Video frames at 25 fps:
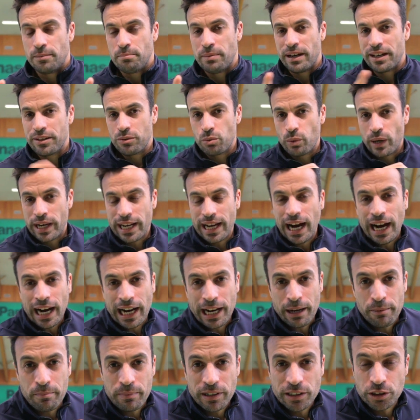By the way,
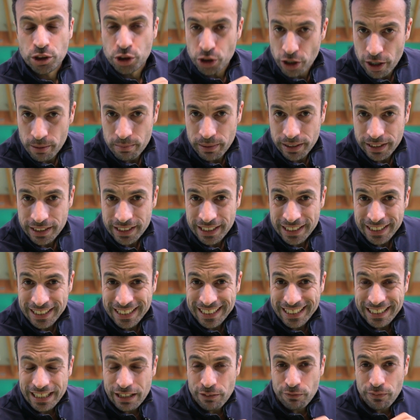I am a German.
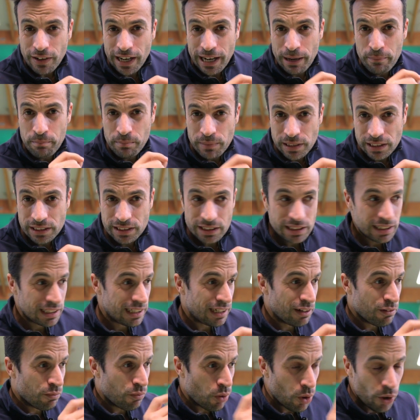If I miss
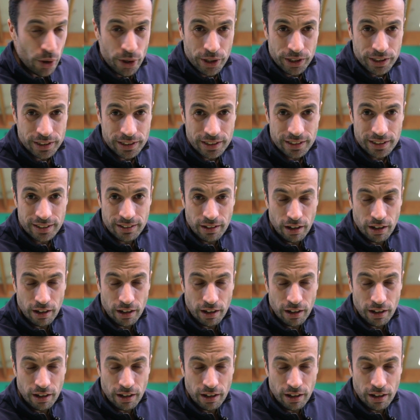a word,